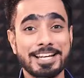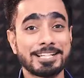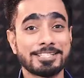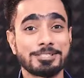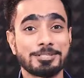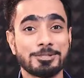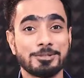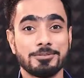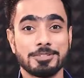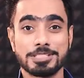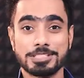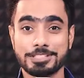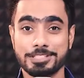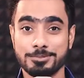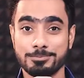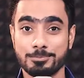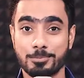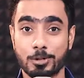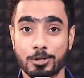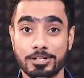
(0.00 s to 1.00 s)
next tool which is
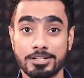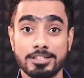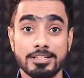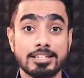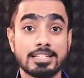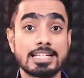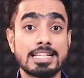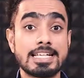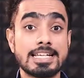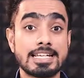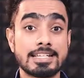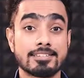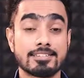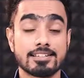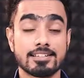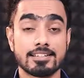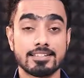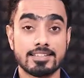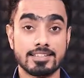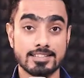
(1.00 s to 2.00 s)
important is
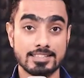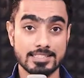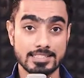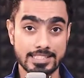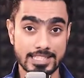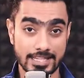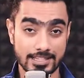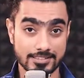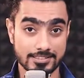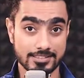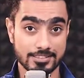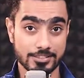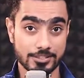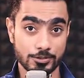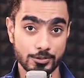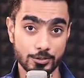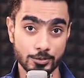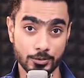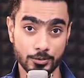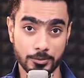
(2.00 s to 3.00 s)
the text
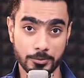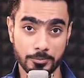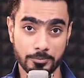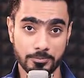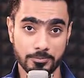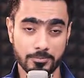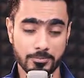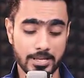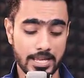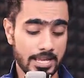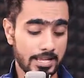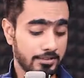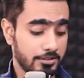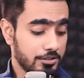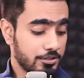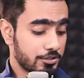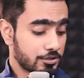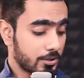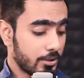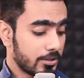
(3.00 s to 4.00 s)
tool. And the
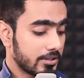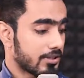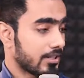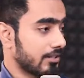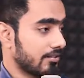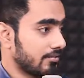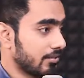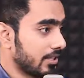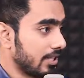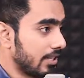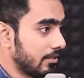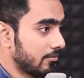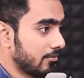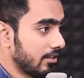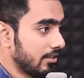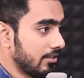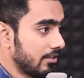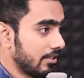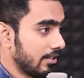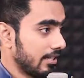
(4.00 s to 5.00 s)
shortcut for that
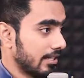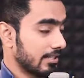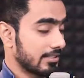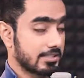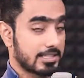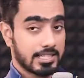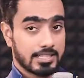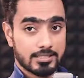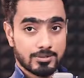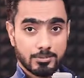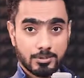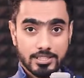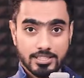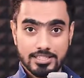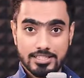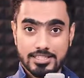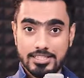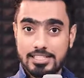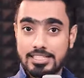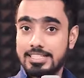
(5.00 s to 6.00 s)
one is, guess
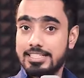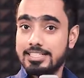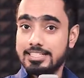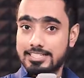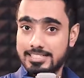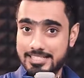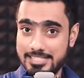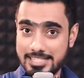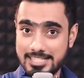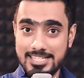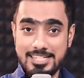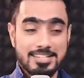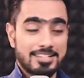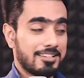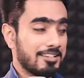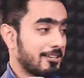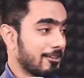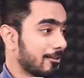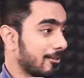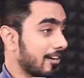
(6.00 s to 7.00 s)
what? T.
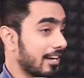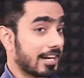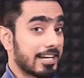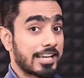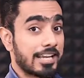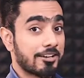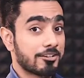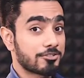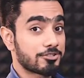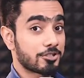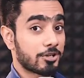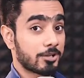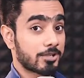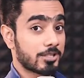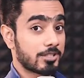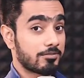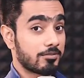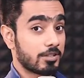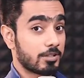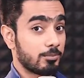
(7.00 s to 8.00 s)
Again,
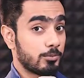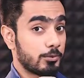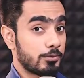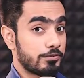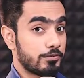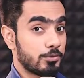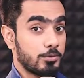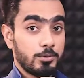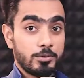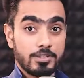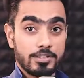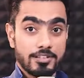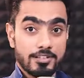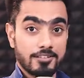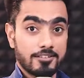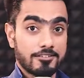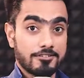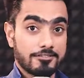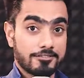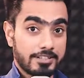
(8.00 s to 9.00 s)
shortcut for the move tool,
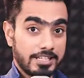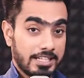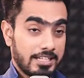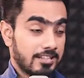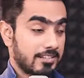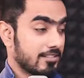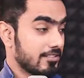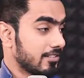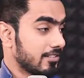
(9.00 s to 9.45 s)
V.